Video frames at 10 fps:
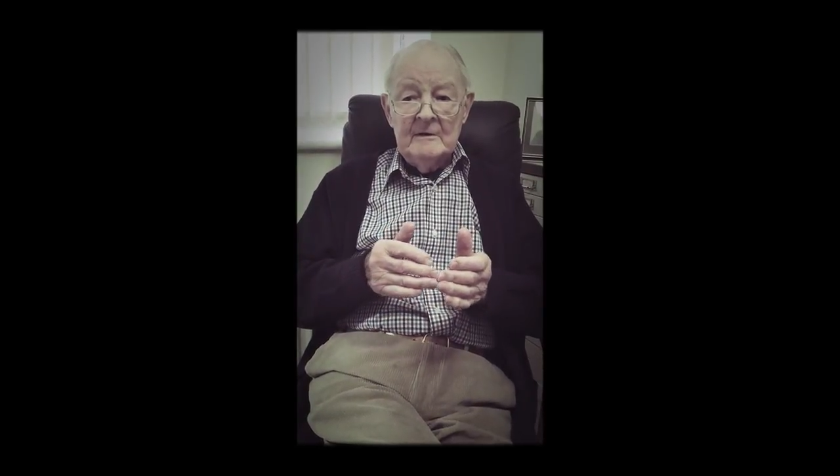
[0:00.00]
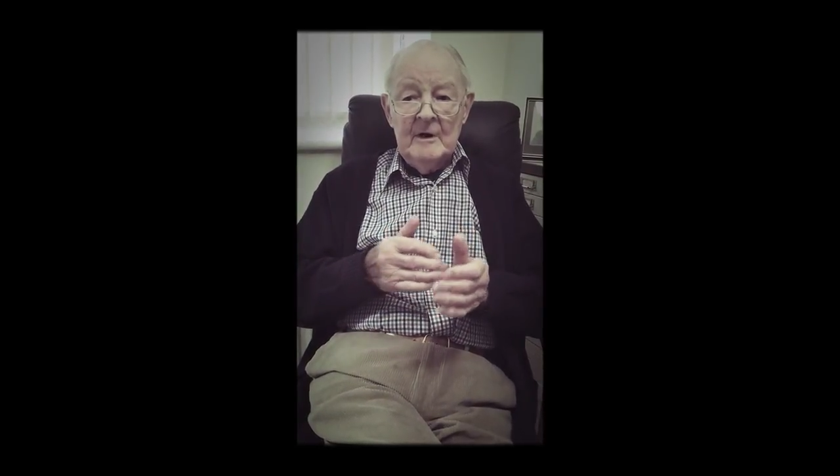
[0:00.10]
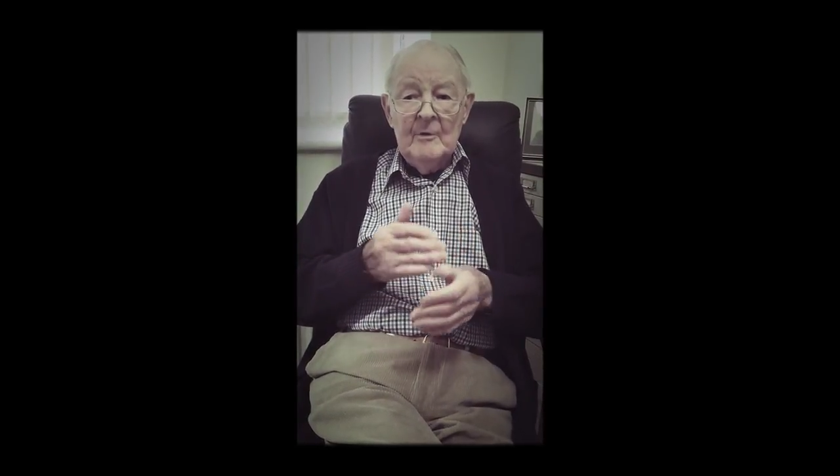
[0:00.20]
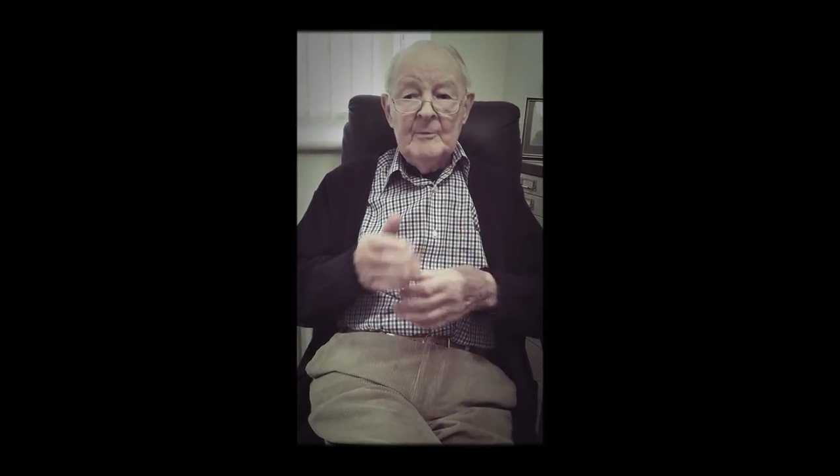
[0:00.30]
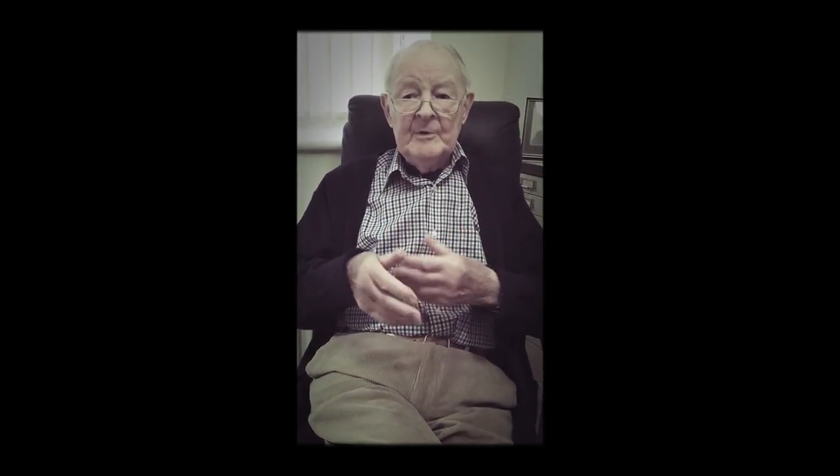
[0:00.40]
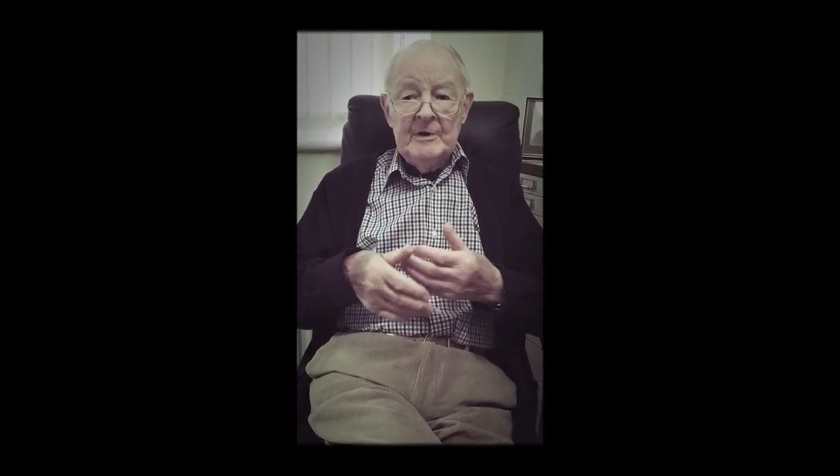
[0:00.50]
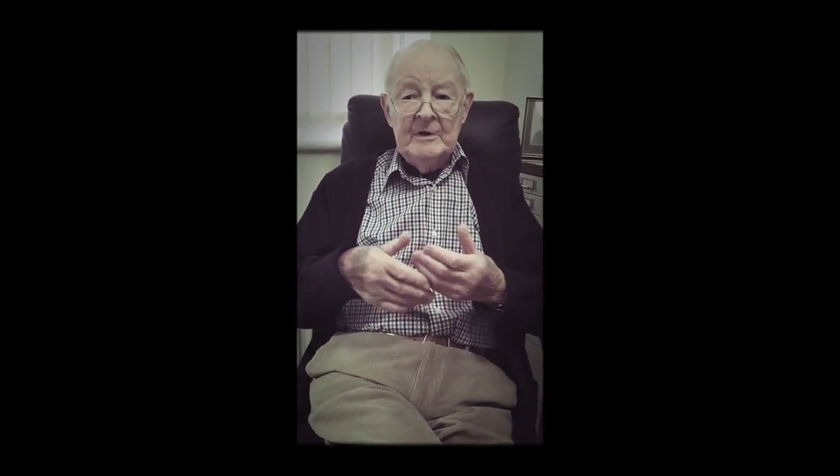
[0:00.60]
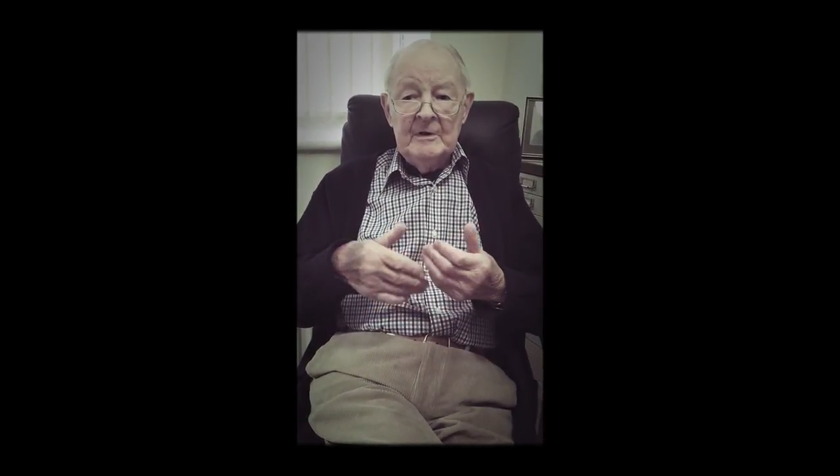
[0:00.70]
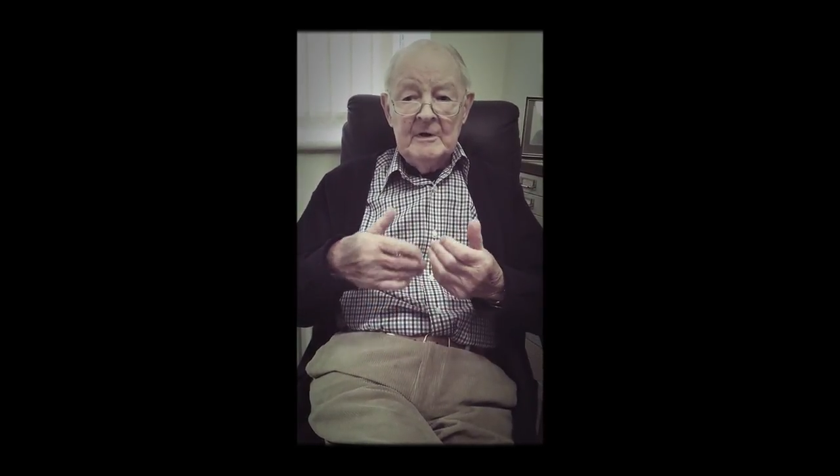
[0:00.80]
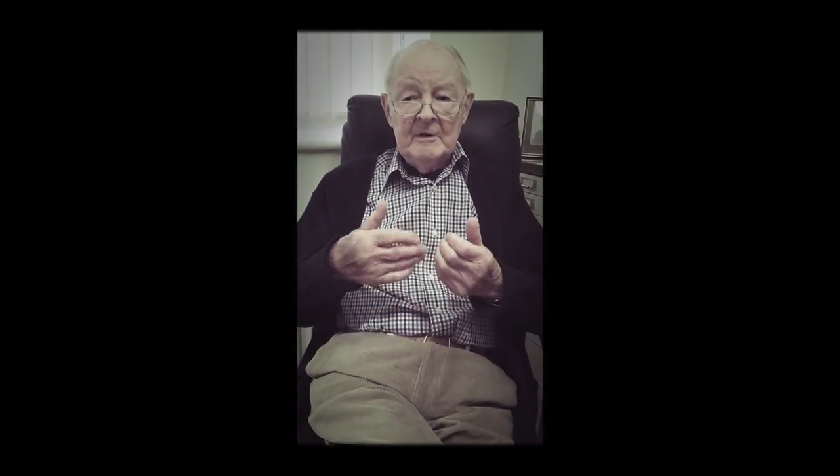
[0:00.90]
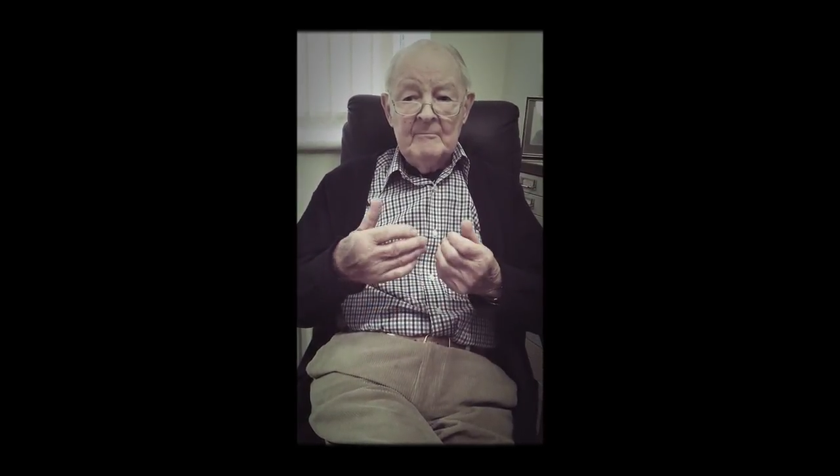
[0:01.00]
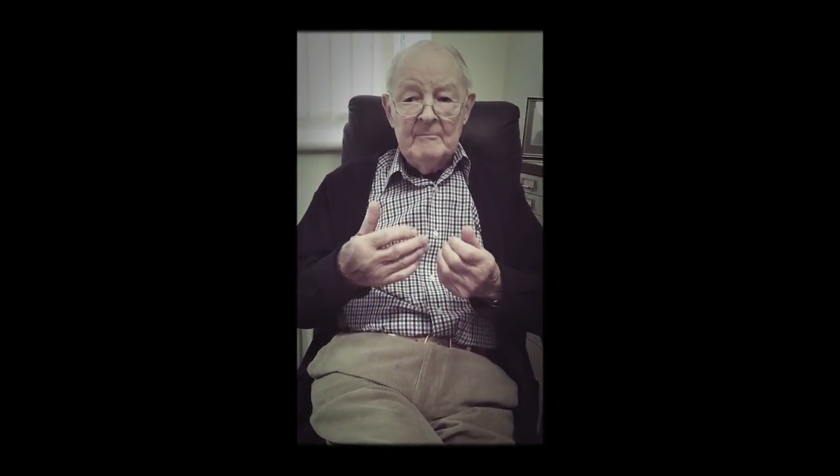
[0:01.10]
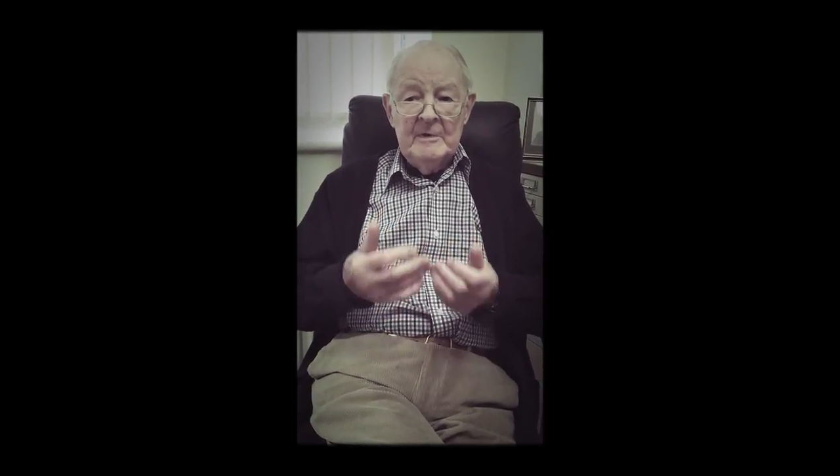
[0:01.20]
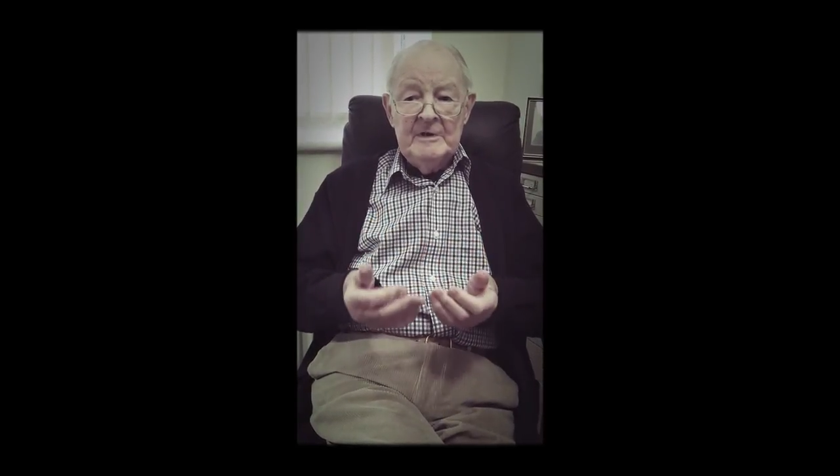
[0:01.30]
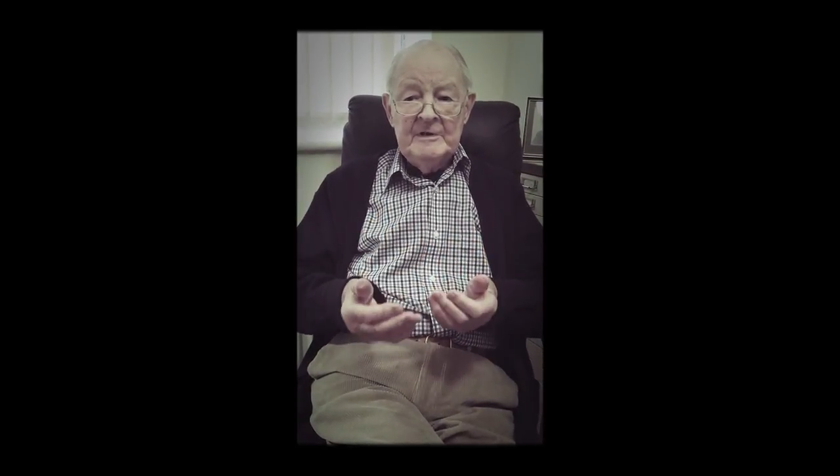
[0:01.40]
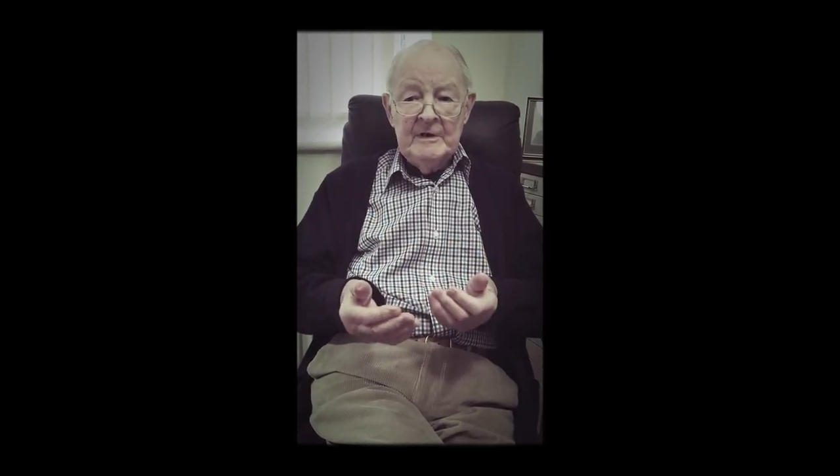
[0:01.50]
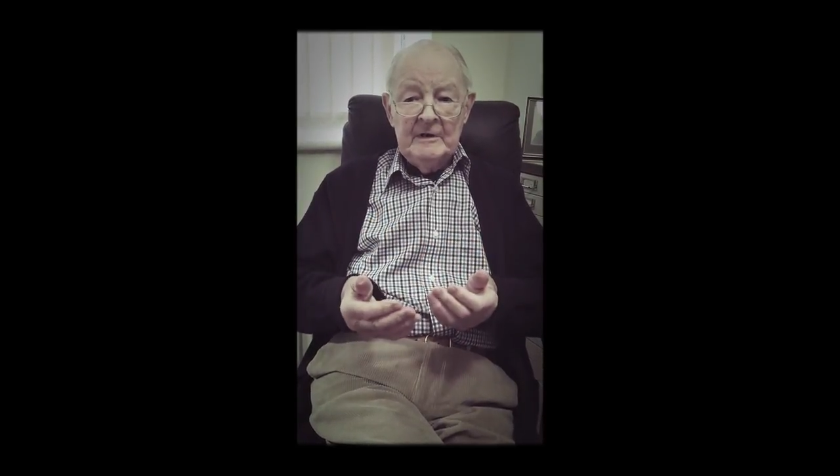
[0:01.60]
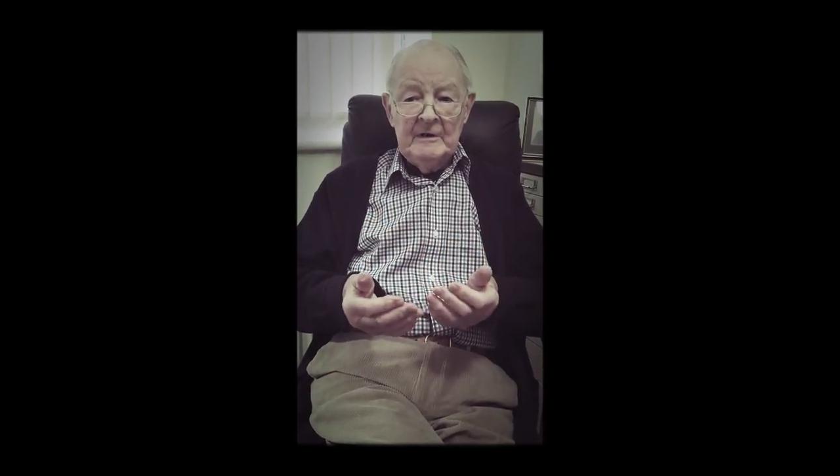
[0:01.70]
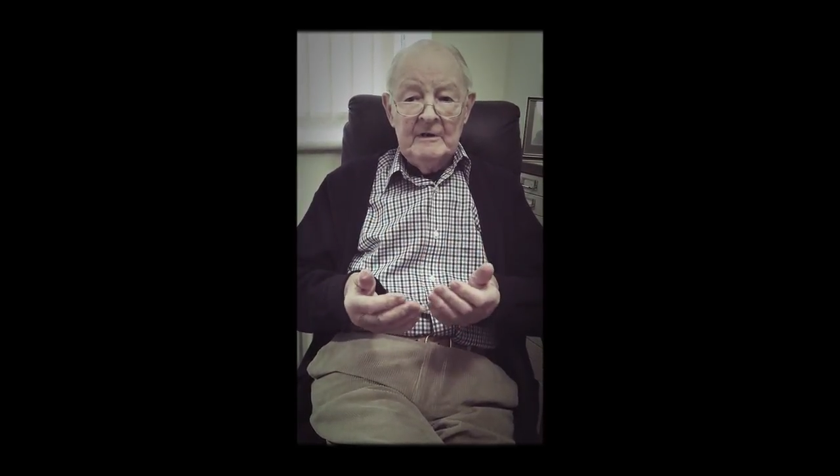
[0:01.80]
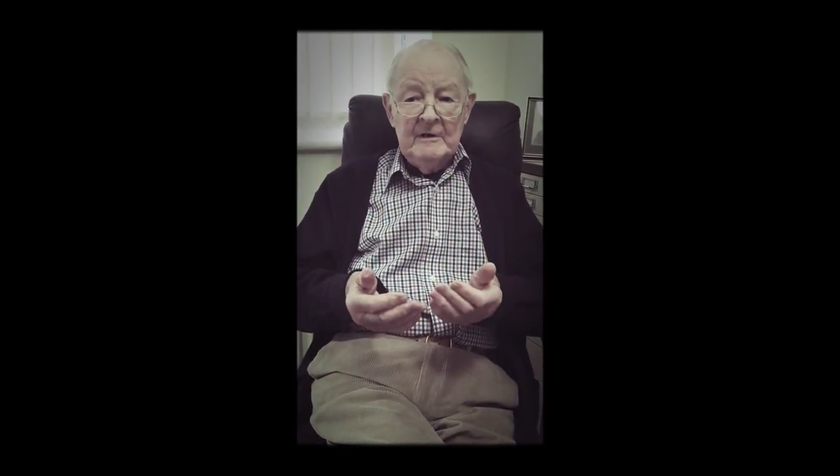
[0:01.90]
opening
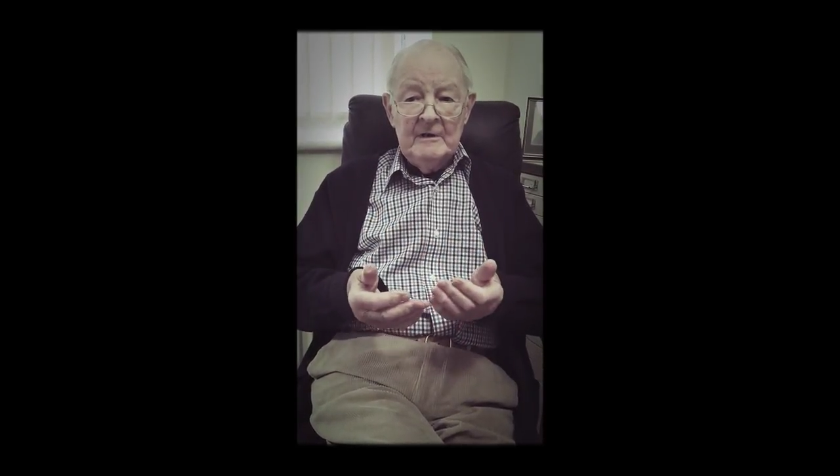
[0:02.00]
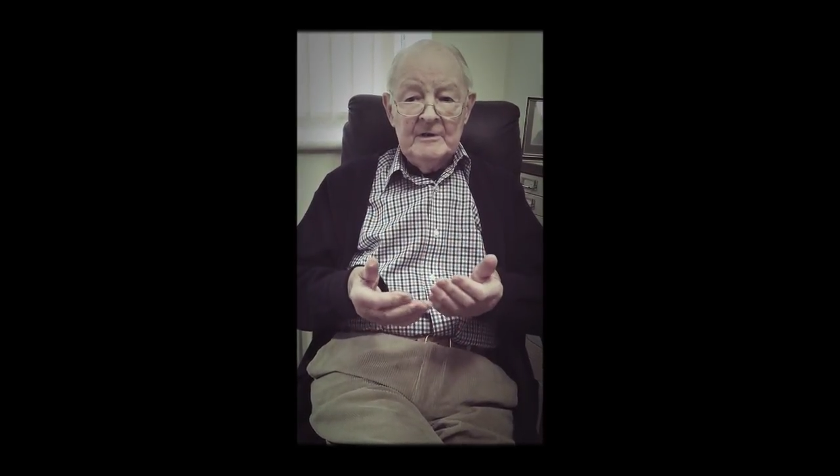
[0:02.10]
meeting